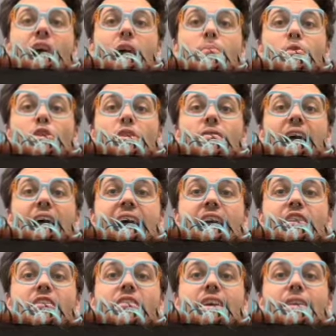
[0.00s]
I'm more of a
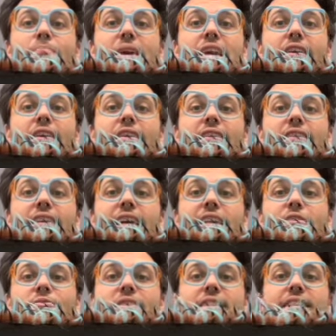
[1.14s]
hacker than a maker. Can
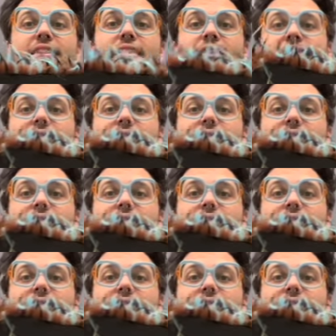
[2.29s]
you see?